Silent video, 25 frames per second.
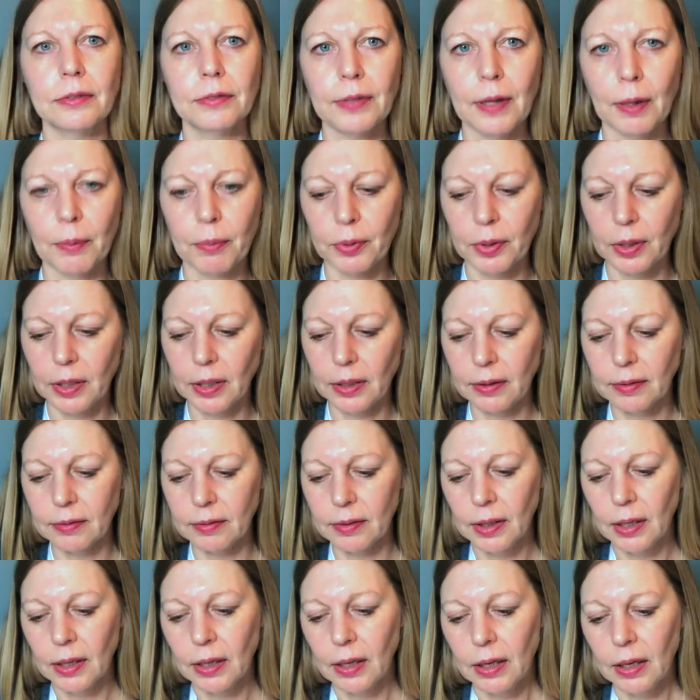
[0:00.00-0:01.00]

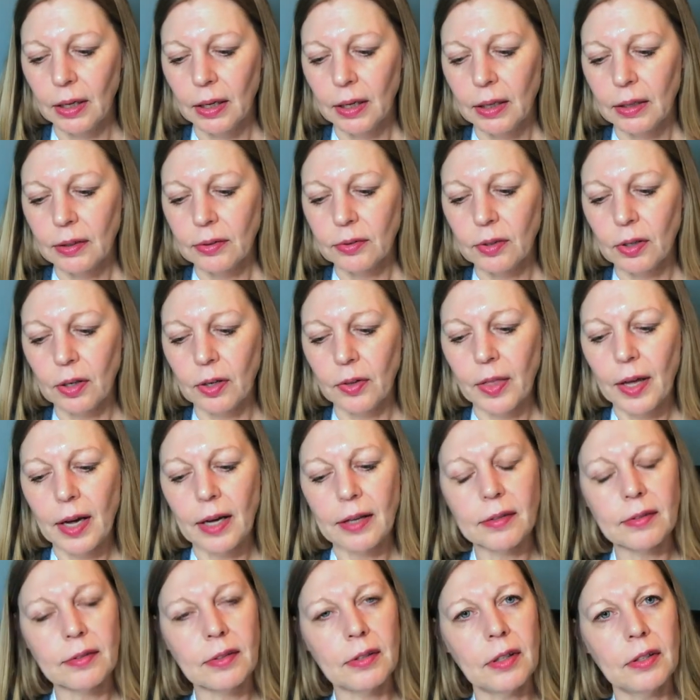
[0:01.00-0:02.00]
fabrics. So
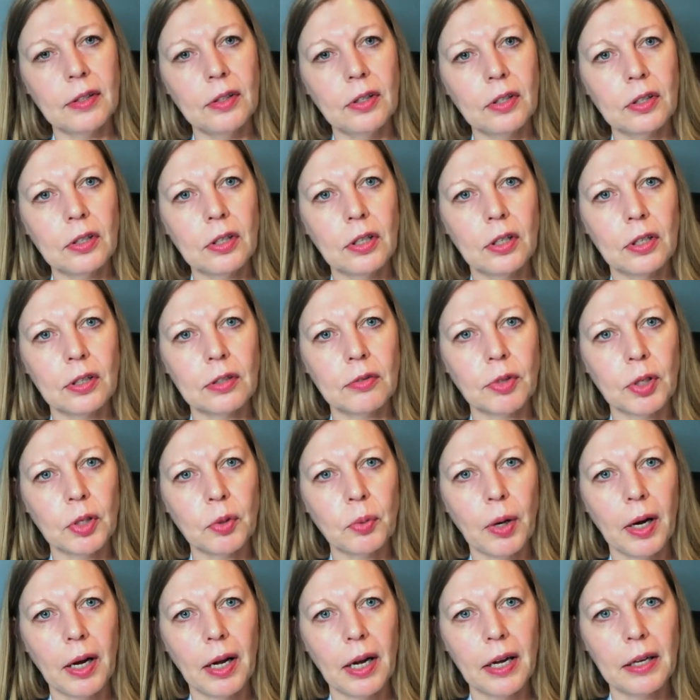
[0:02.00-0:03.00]
that's no code
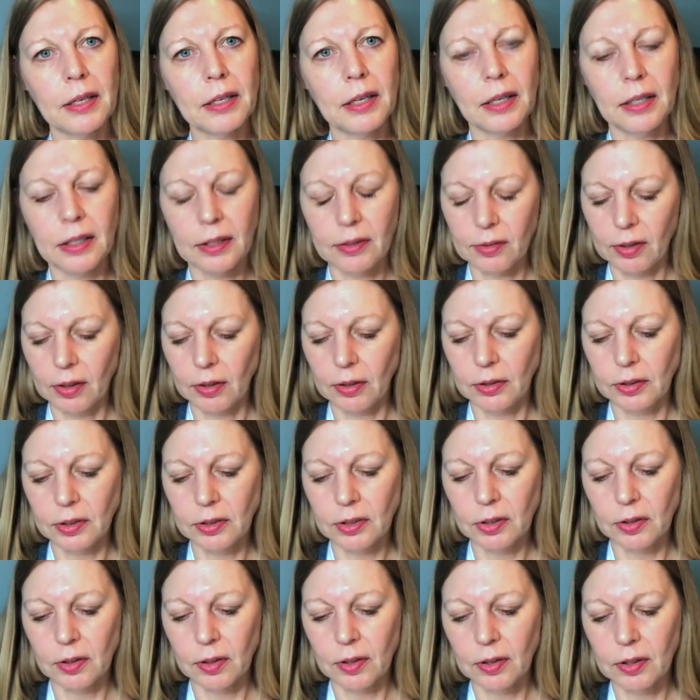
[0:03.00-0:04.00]
required, and it's on
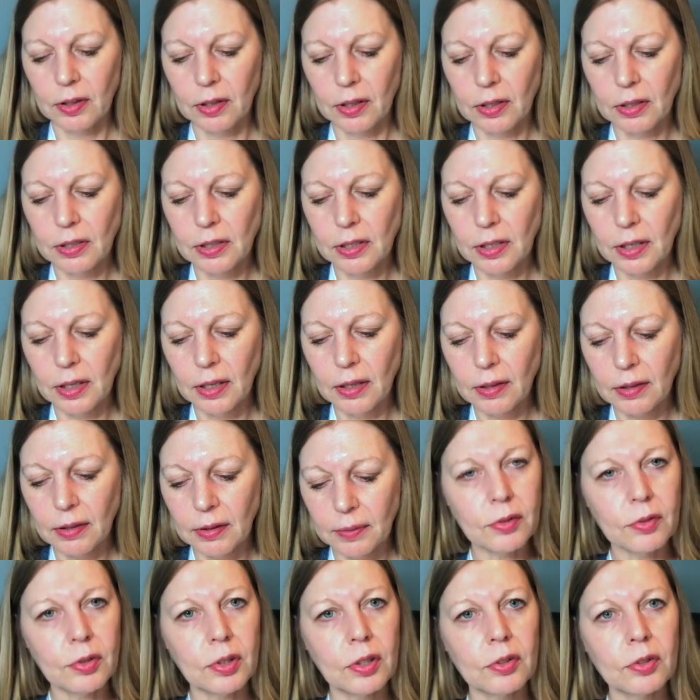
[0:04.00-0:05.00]
until the
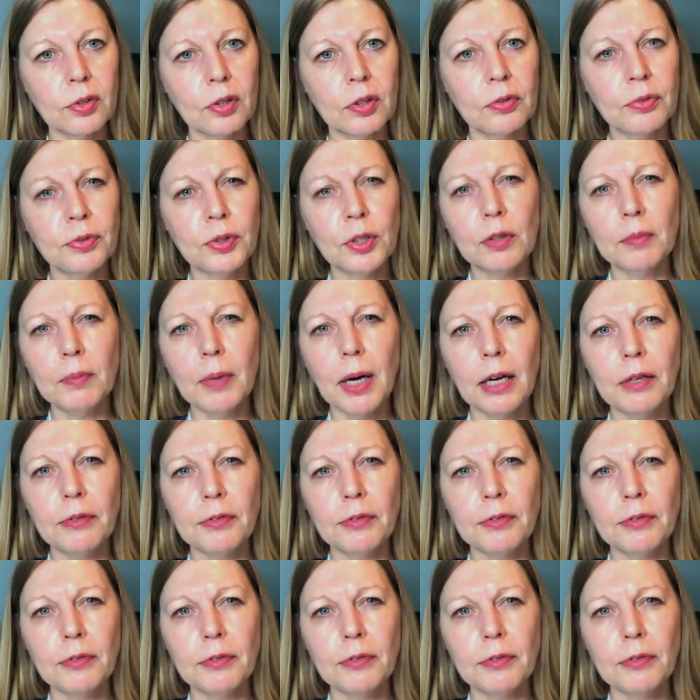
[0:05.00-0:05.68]
30th. So a few of my